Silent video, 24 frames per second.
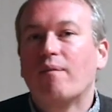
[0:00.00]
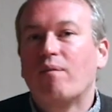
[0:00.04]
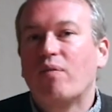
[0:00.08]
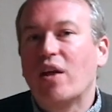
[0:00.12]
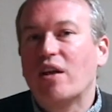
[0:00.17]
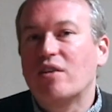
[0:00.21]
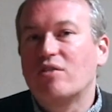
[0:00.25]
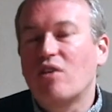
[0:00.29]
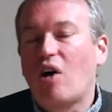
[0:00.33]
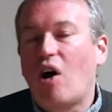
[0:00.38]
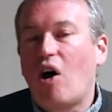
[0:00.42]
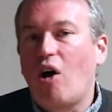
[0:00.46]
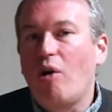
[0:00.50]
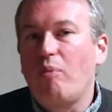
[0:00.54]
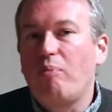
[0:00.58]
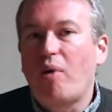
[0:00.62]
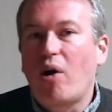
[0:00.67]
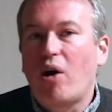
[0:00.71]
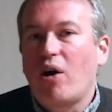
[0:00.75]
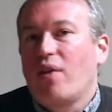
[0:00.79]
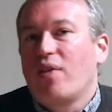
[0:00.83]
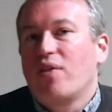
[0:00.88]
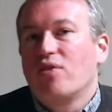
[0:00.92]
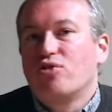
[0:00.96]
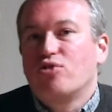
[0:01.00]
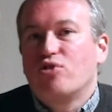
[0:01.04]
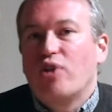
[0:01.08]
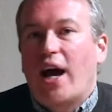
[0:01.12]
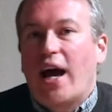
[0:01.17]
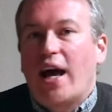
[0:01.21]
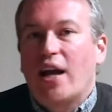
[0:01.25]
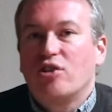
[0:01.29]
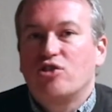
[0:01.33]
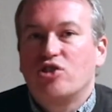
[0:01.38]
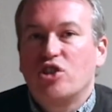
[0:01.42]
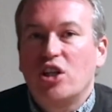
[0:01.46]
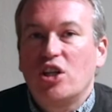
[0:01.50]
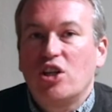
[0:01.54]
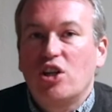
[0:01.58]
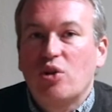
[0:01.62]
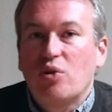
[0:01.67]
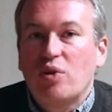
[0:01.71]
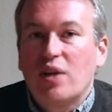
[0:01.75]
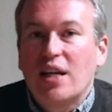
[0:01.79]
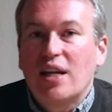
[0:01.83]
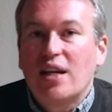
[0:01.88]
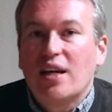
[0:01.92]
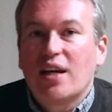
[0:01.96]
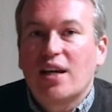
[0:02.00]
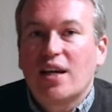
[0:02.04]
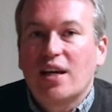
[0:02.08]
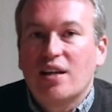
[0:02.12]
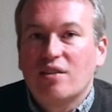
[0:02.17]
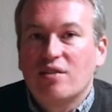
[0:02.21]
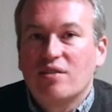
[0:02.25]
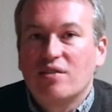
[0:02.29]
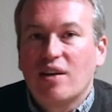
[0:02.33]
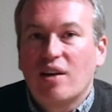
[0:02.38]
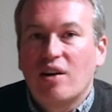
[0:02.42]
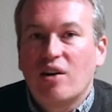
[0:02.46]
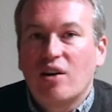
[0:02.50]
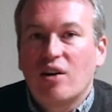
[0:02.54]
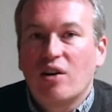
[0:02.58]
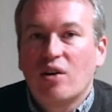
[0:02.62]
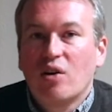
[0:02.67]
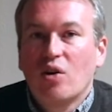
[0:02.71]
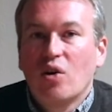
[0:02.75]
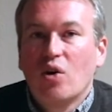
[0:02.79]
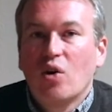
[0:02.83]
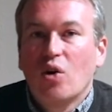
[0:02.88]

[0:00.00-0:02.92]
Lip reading: It's all part of the strategy you need to consider